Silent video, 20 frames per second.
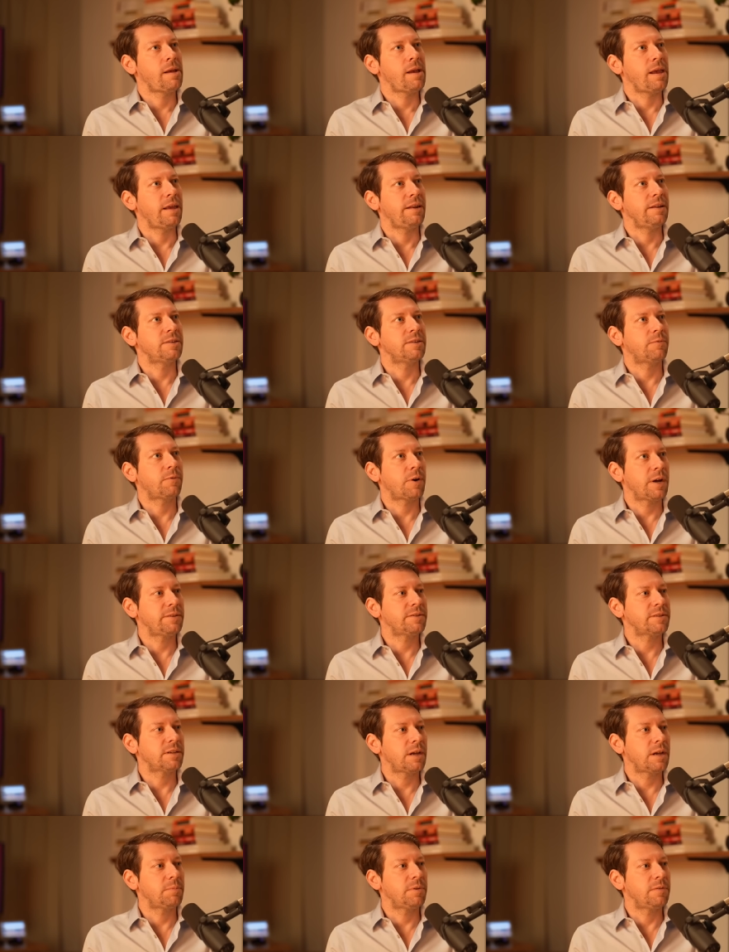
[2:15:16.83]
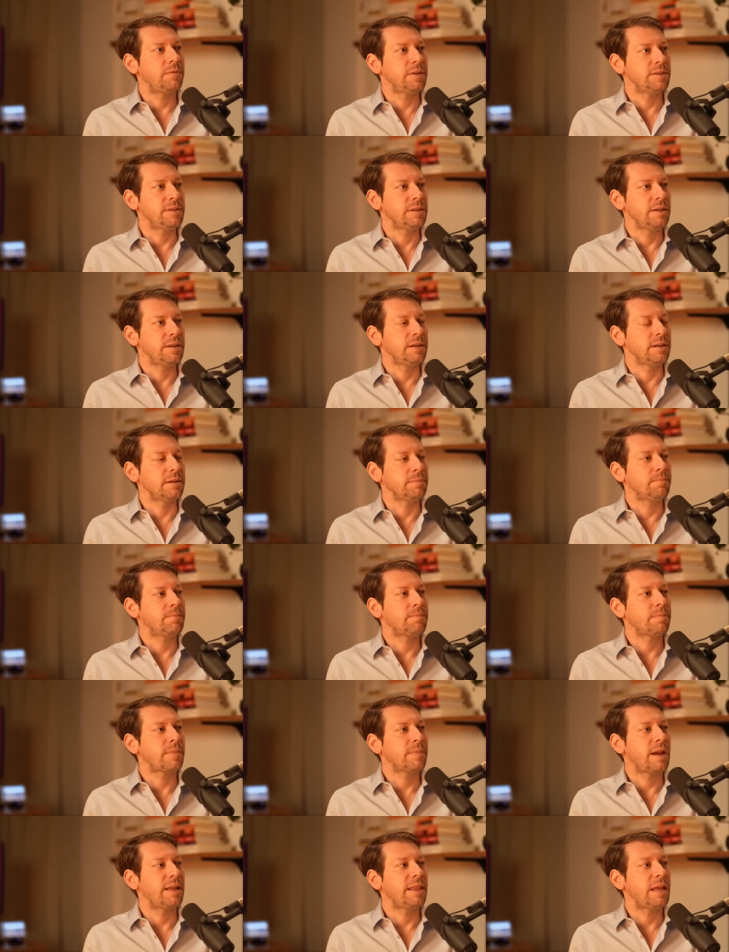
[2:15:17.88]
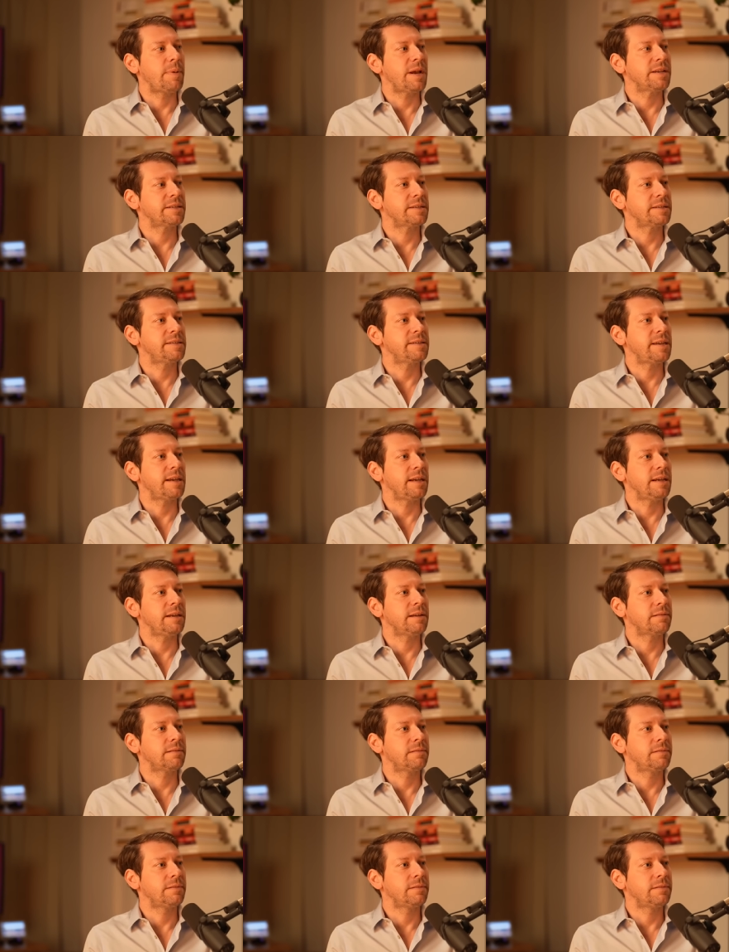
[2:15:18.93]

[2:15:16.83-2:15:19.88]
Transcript: And his friends come to visit him, and they basically say,